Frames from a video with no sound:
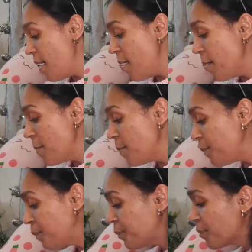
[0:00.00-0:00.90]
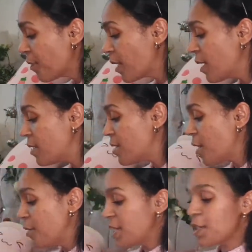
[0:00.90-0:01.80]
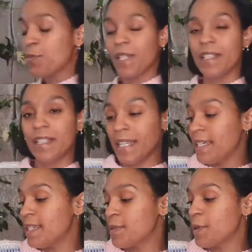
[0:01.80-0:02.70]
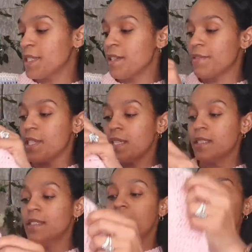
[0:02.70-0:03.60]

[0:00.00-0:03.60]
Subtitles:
So this is one of the latest ones I've done.